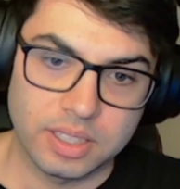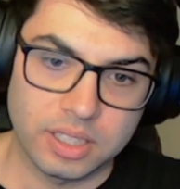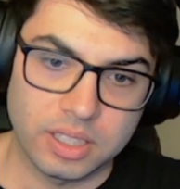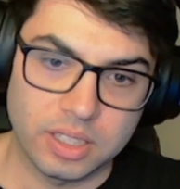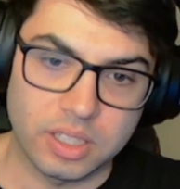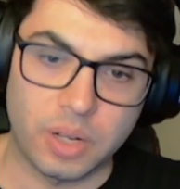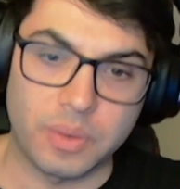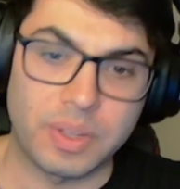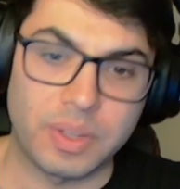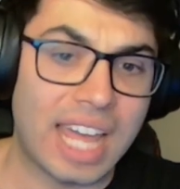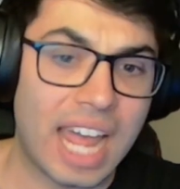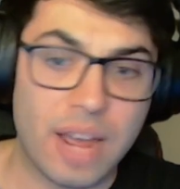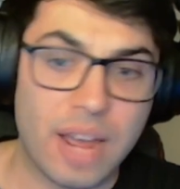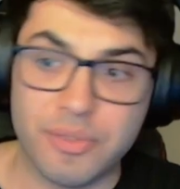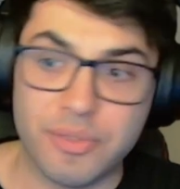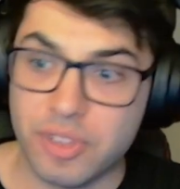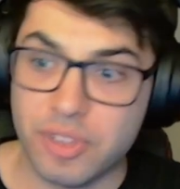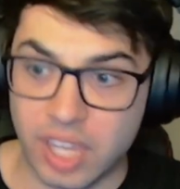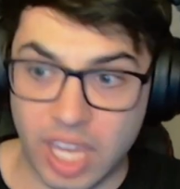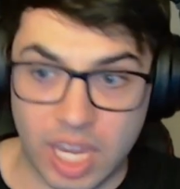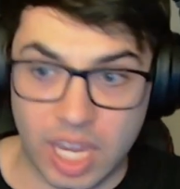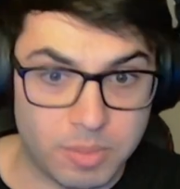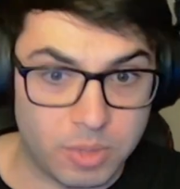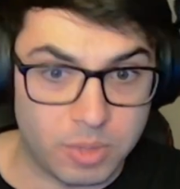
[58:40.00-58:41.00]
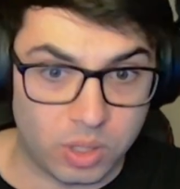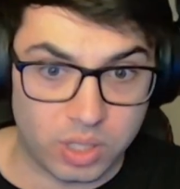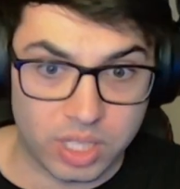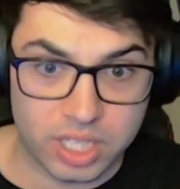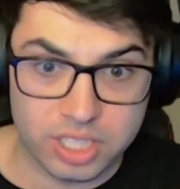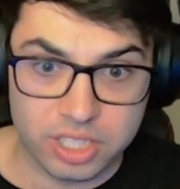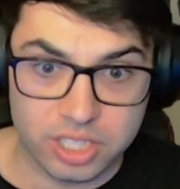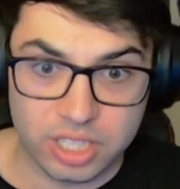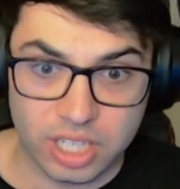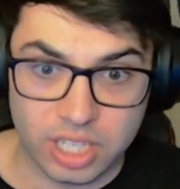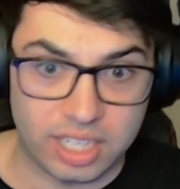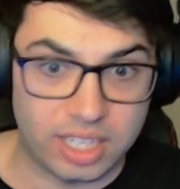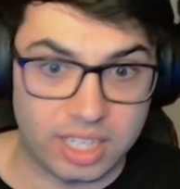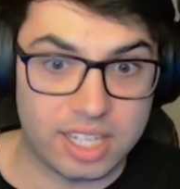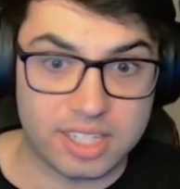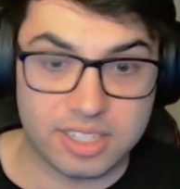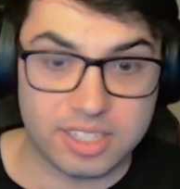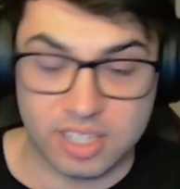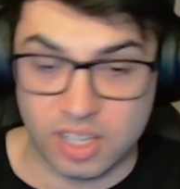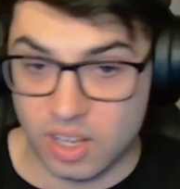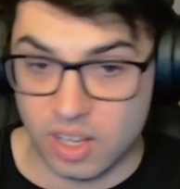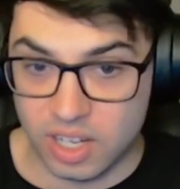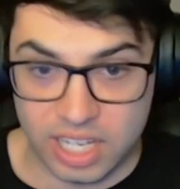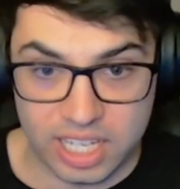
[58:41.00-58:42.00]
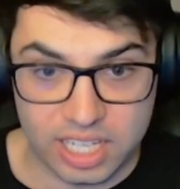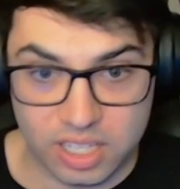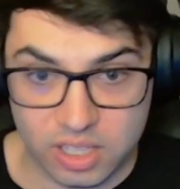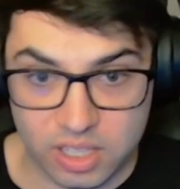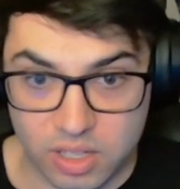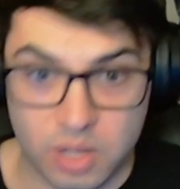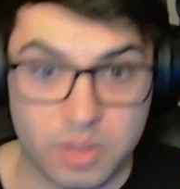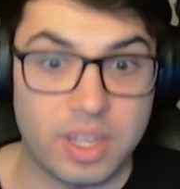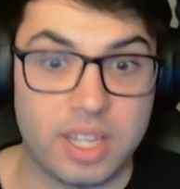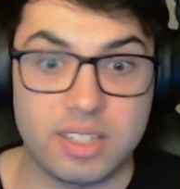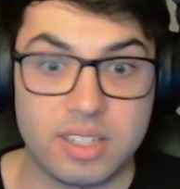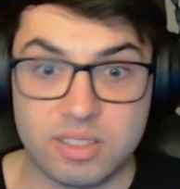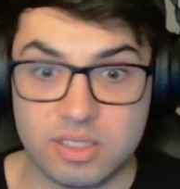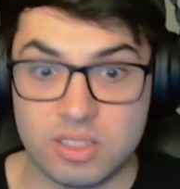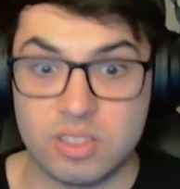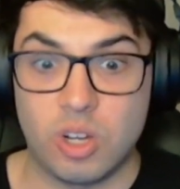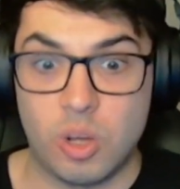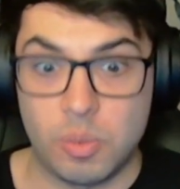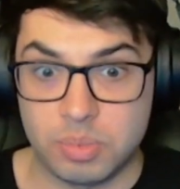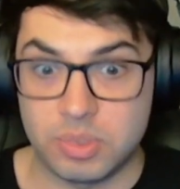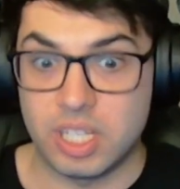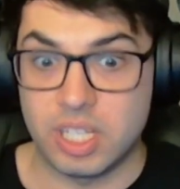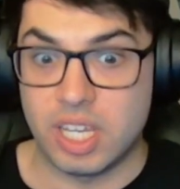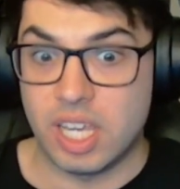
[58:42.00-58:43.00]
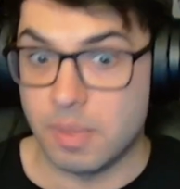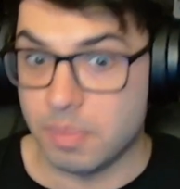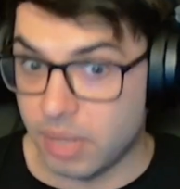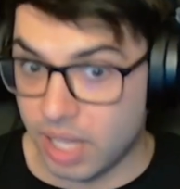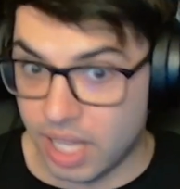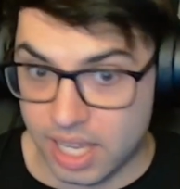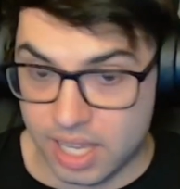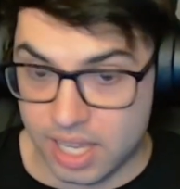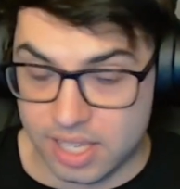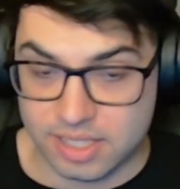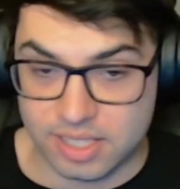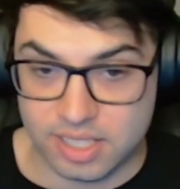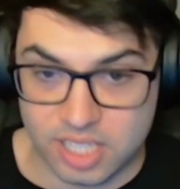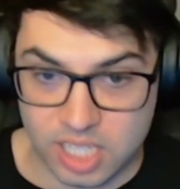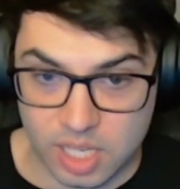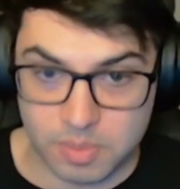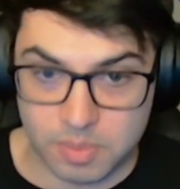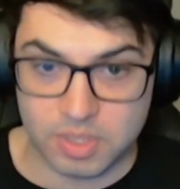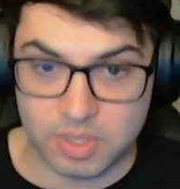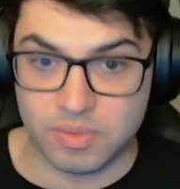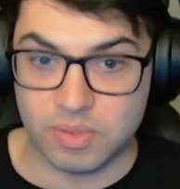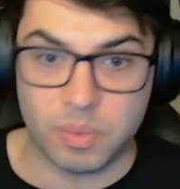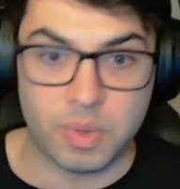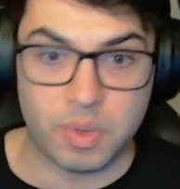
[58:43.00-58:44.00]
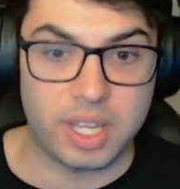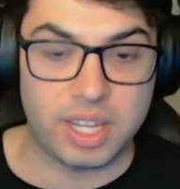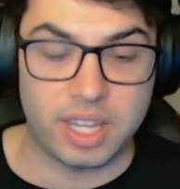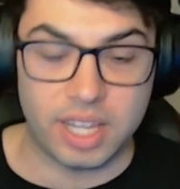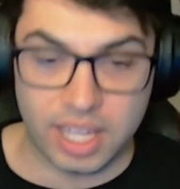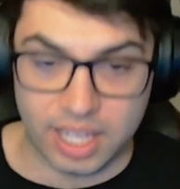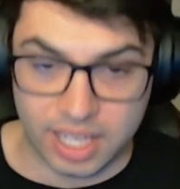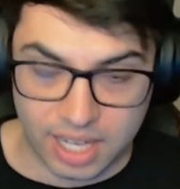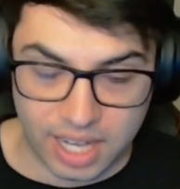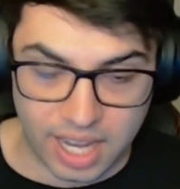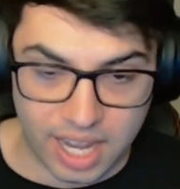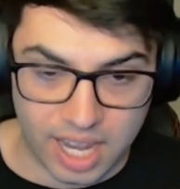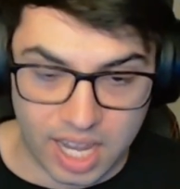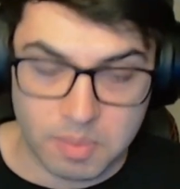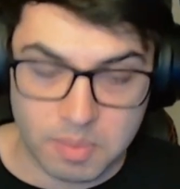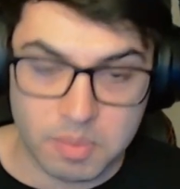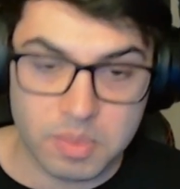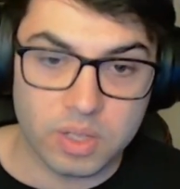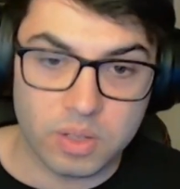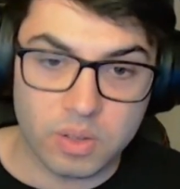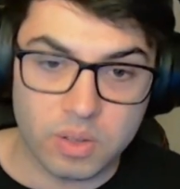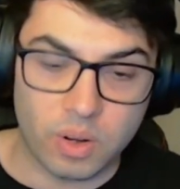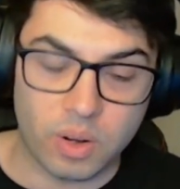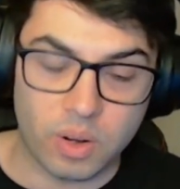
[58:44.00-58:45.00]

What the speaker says: And they have the game knowledge, and they're certainly, they're top tier players in terms of the way that they can aim.